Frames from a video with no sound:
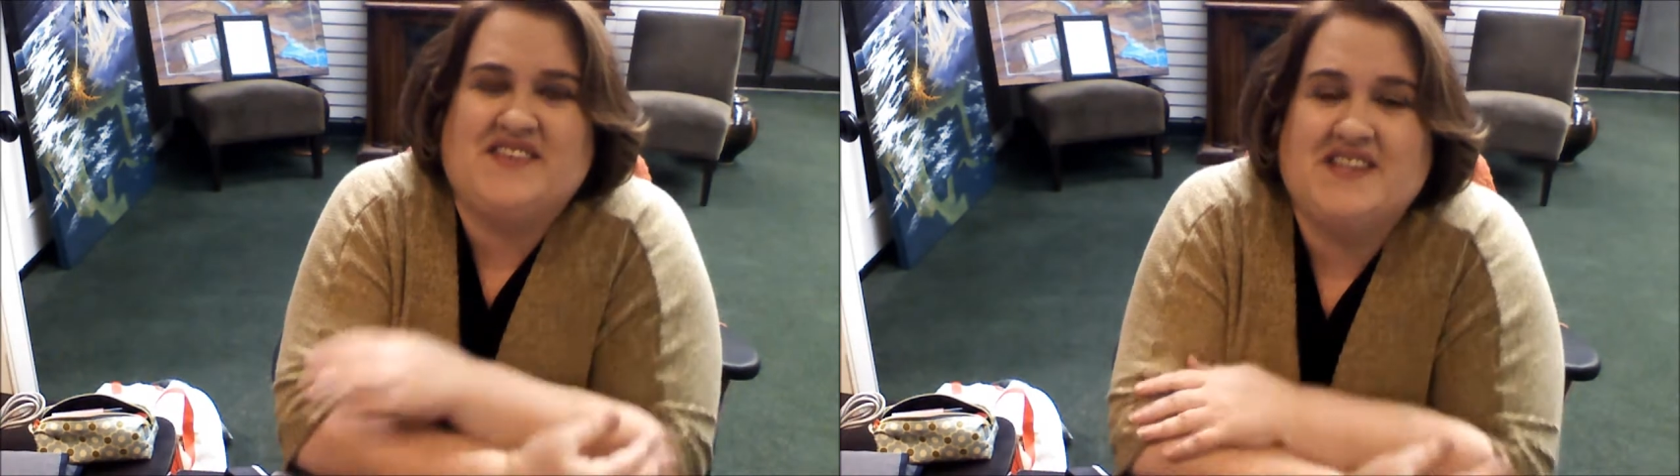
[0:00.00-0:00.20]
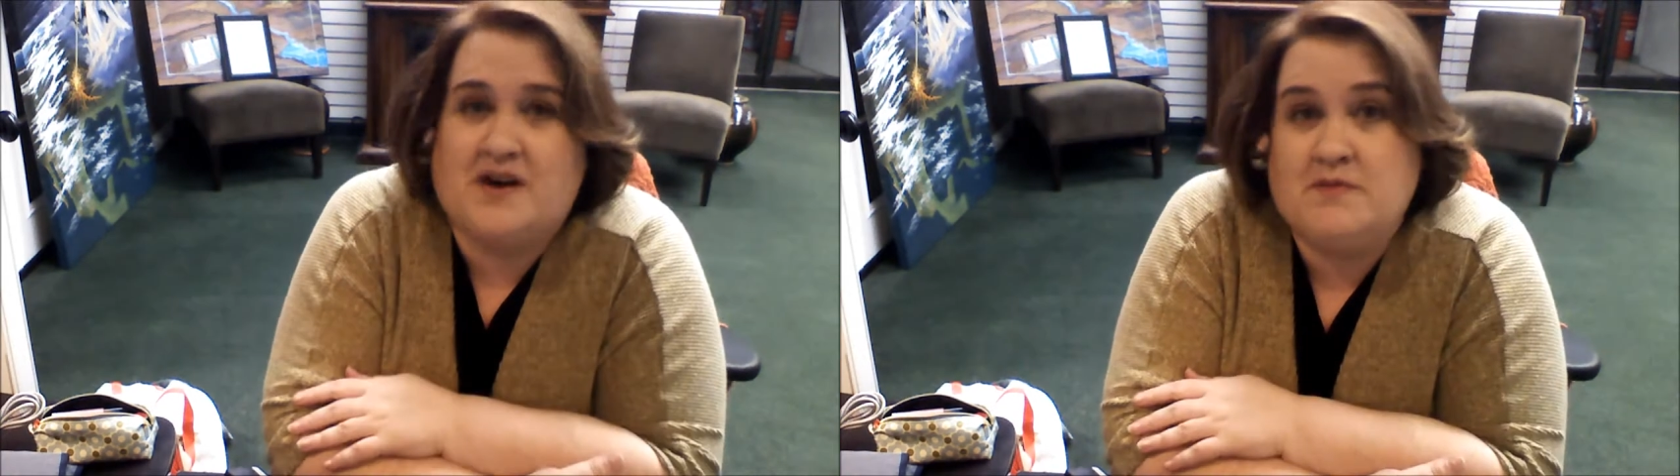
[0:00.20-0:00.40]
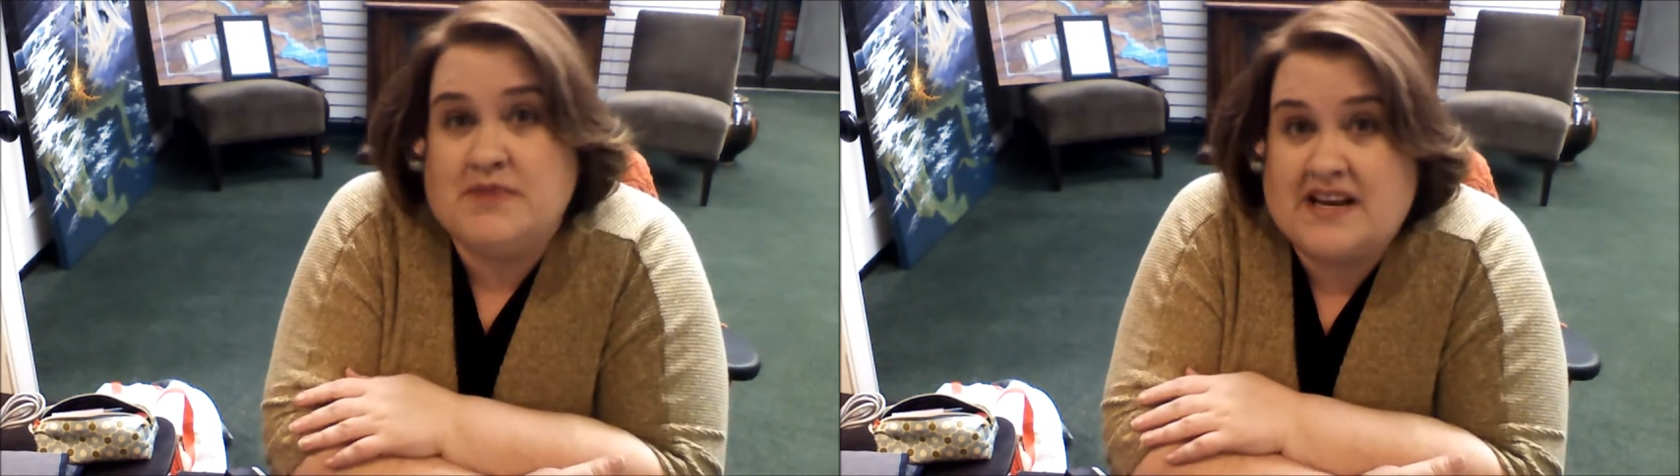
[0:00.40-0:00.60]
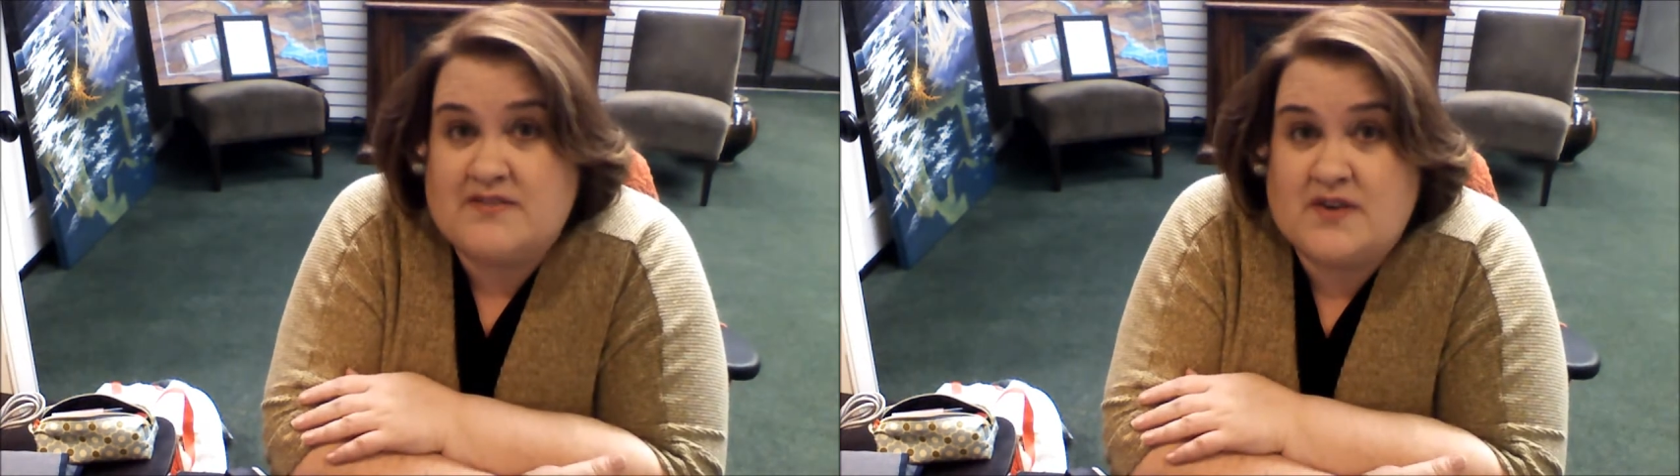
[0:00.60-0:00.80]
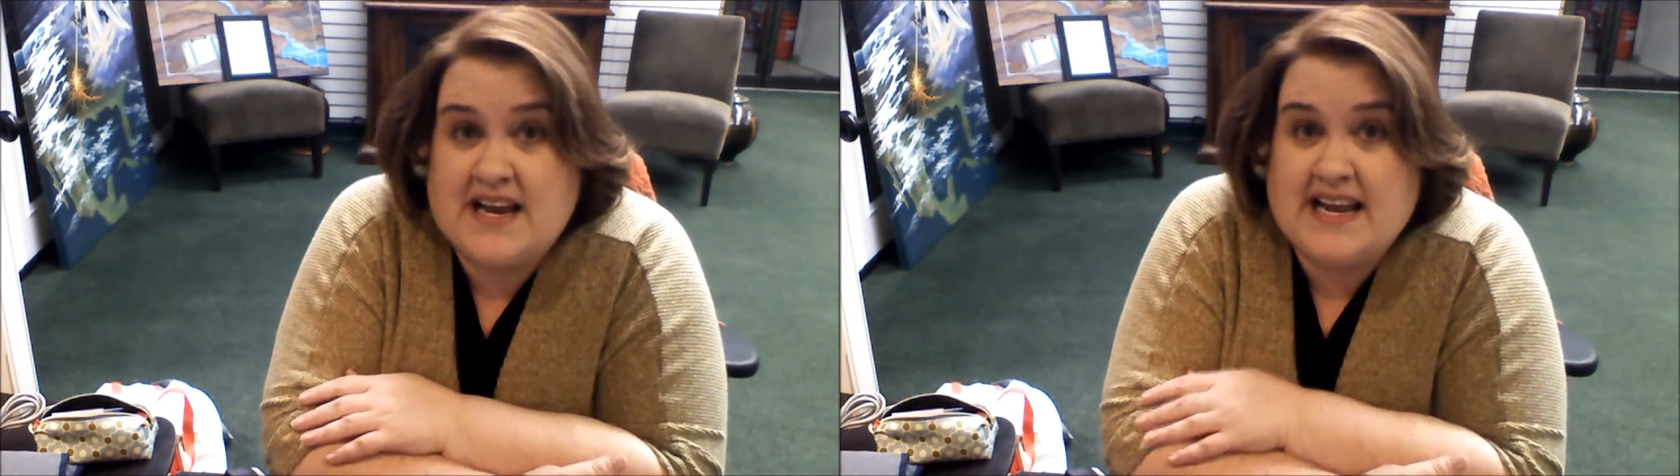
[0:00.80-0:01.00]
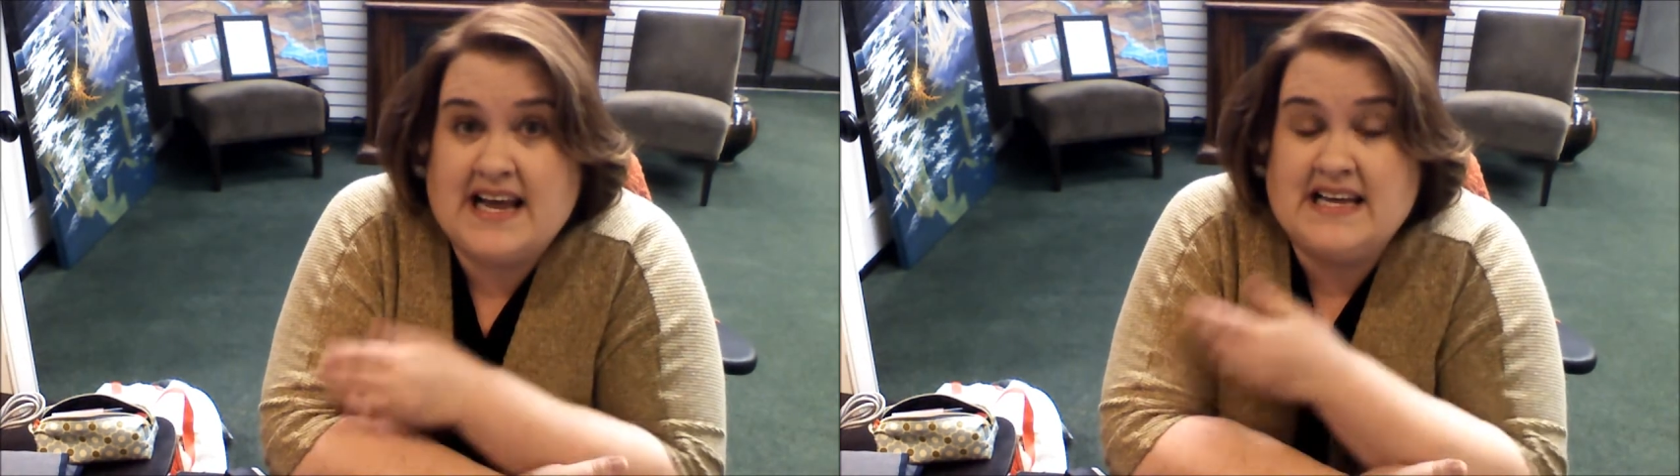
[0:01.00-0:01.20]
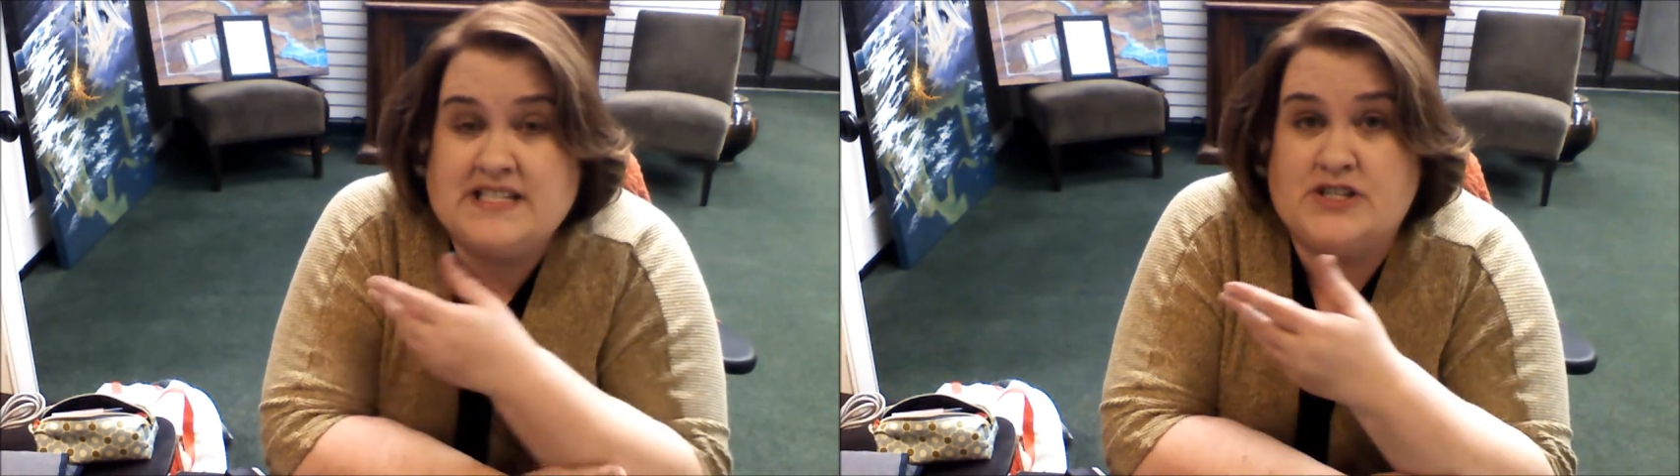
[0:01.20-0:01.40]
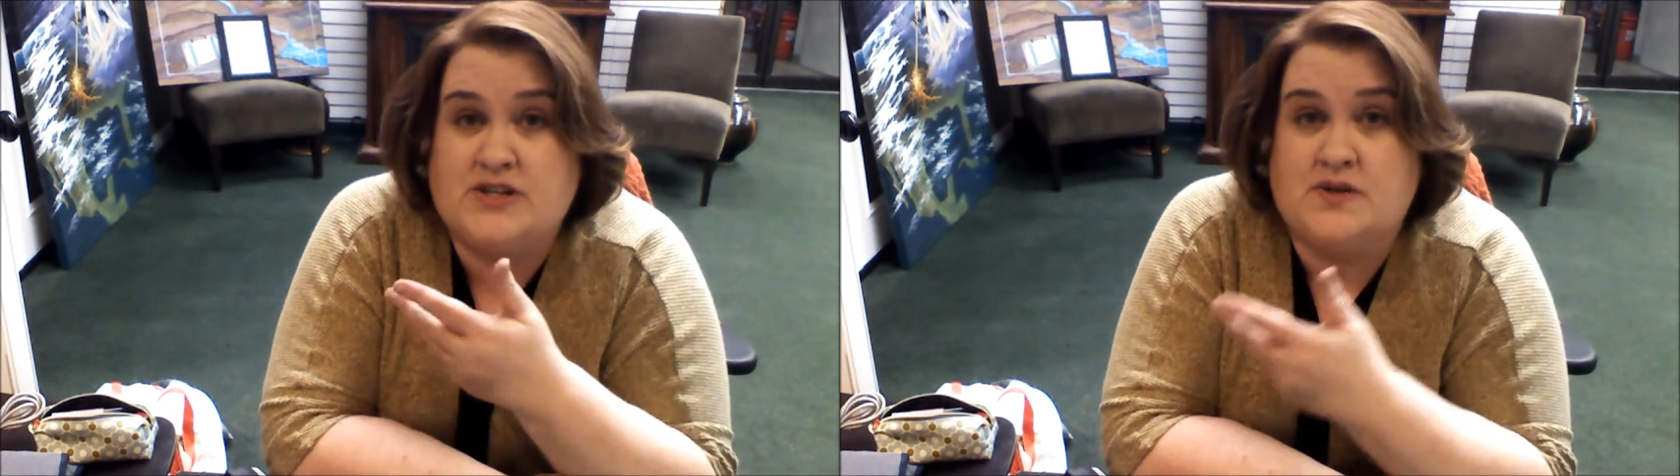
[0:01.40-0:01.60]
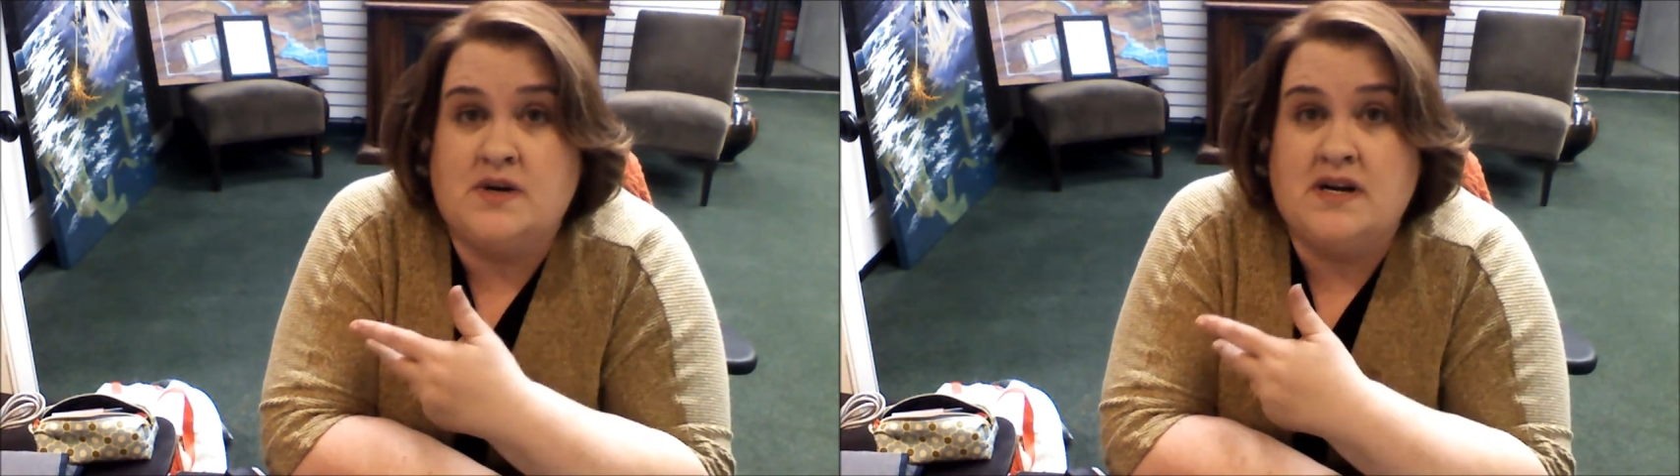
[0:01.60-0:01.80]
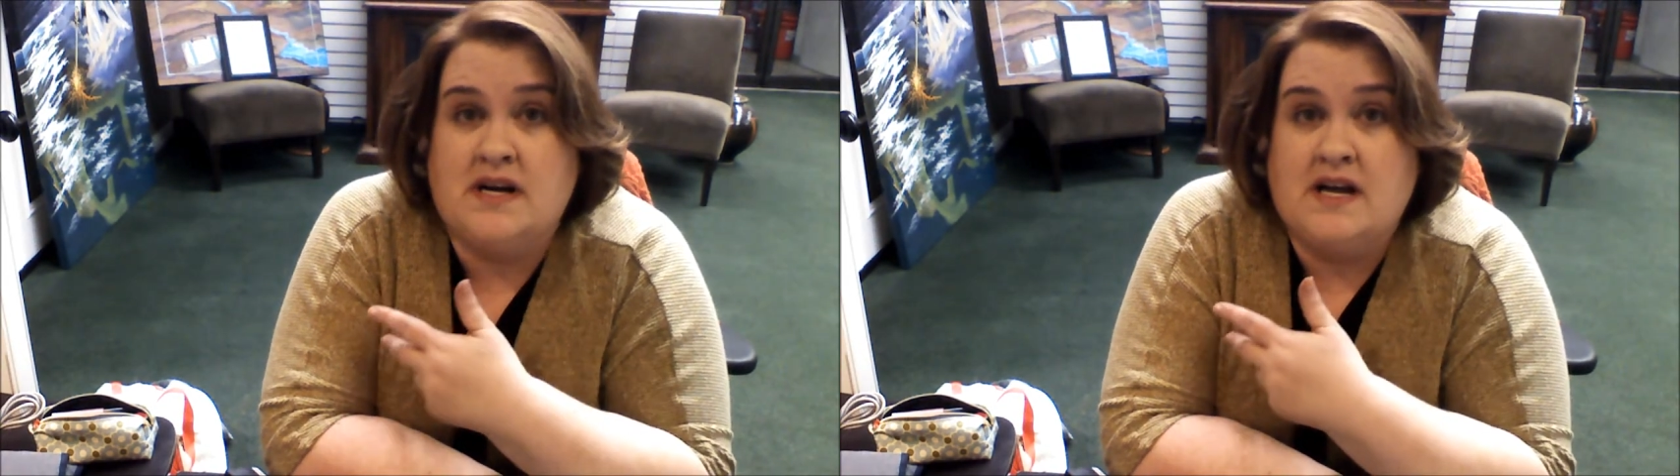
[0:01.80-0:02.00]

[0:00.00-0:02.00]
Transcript: Every year on Black Friday, I do